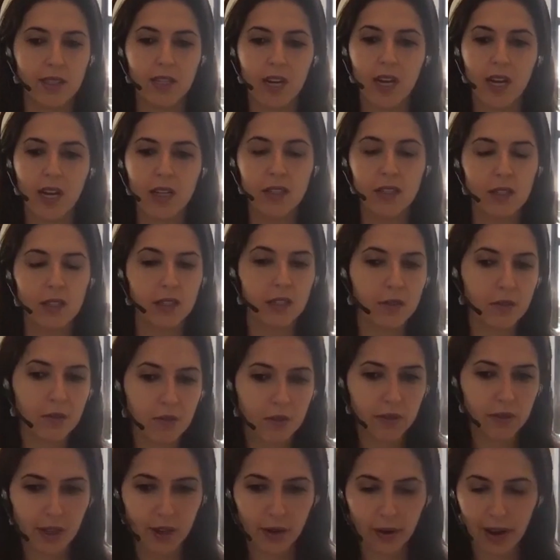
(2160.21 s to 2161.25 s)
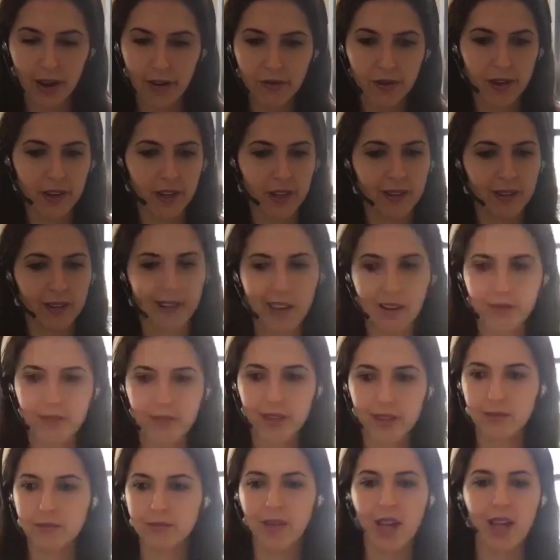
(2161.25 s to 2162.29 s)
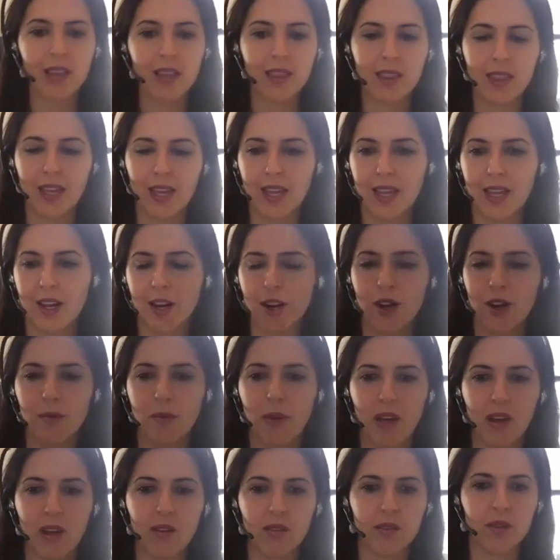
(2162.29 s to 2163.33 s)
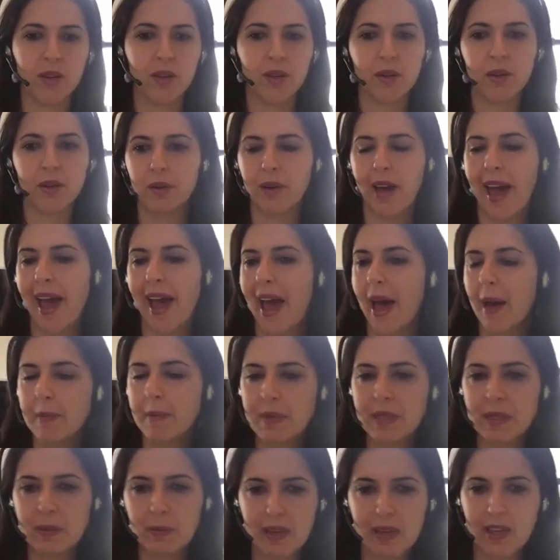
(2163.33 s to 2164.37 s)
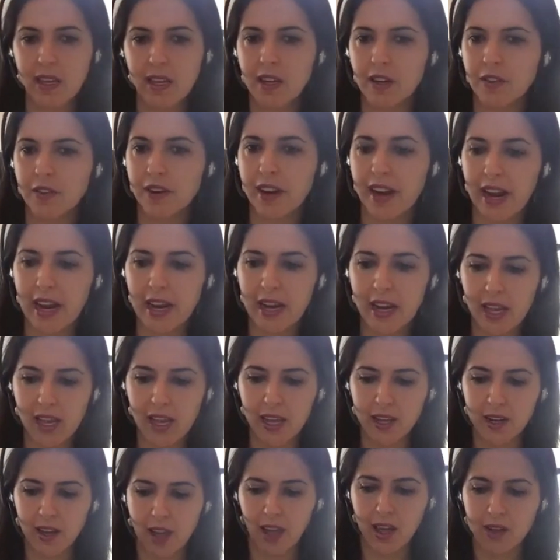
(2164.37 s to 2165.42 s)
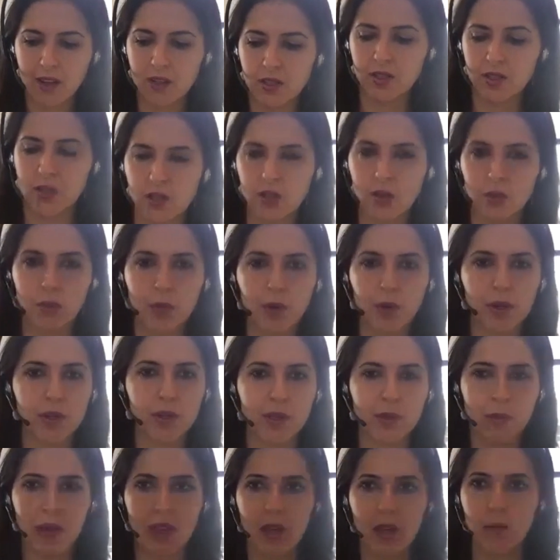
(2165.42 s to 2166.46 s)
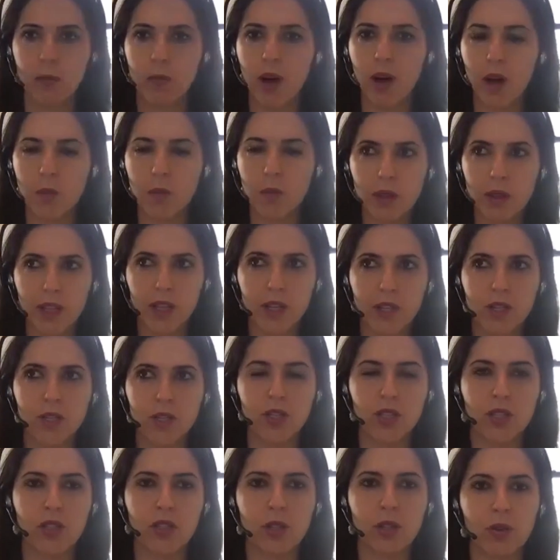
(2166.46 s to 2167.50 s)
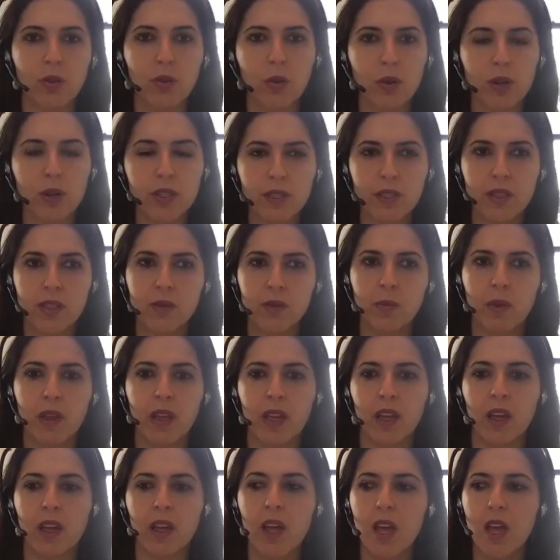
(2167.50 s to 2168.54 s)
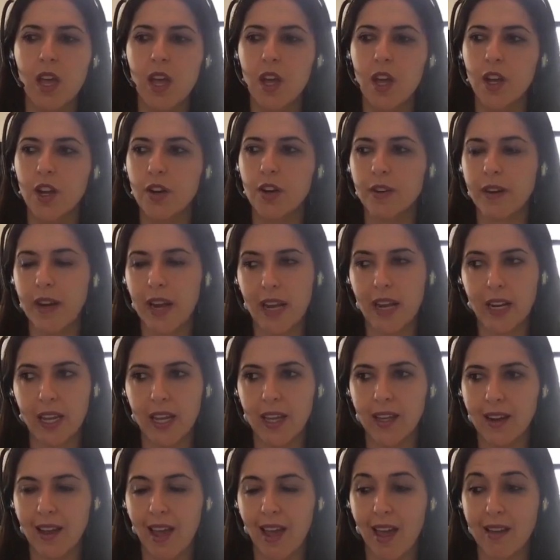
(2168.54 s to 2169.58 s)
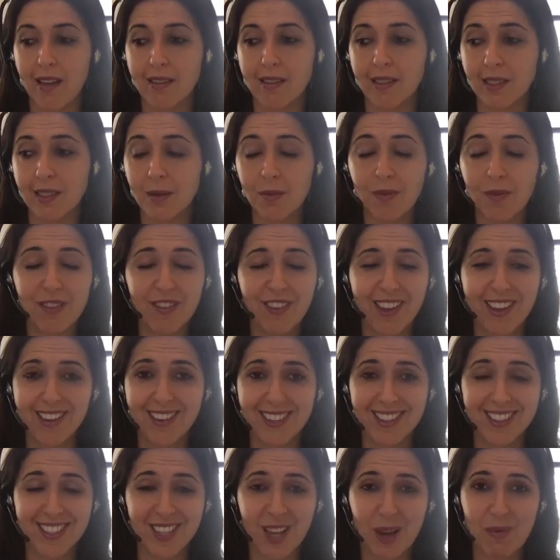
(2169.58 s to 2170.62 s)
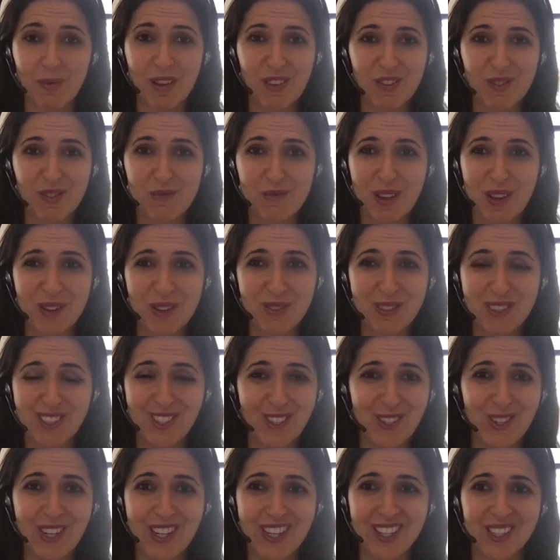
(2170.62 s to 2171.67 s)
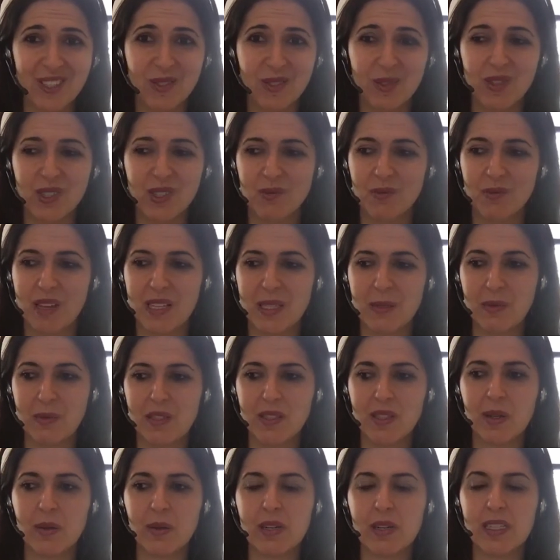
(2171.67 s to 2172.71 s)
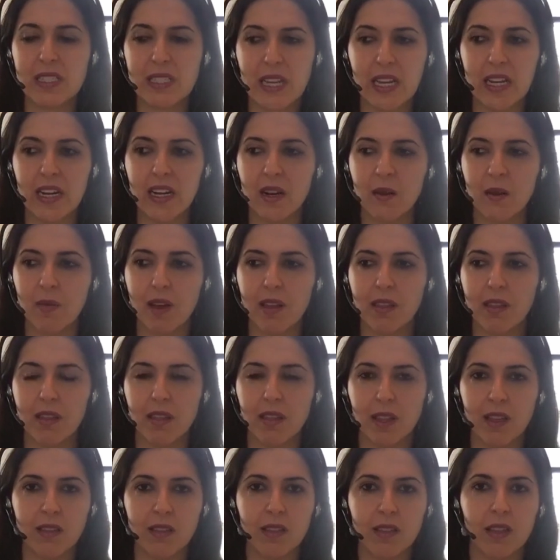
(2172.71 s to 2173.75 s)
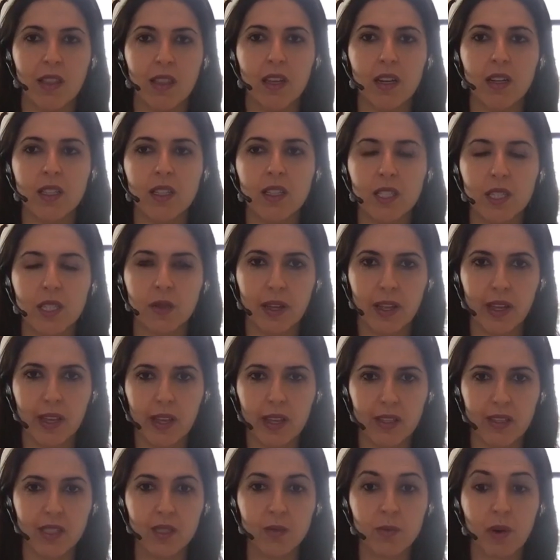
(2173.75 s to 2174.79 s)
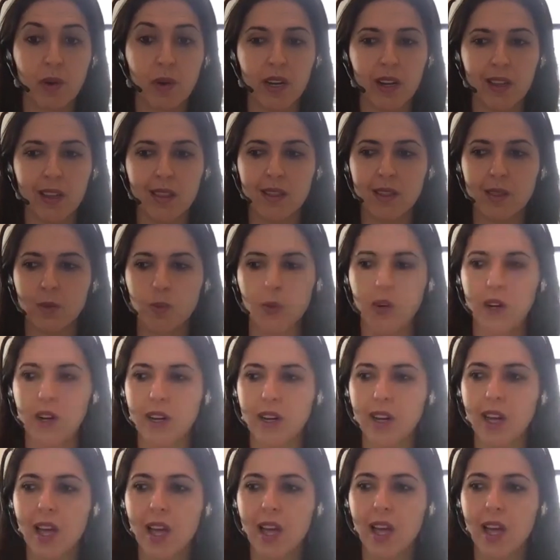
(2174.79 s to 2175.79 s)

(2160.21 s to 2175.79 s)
tons of, every month I hear about new apps being created and new books being published and new courses being created, and some of it is coming from my own students, which it makes me so excited about the things that they're doing in spreading this work.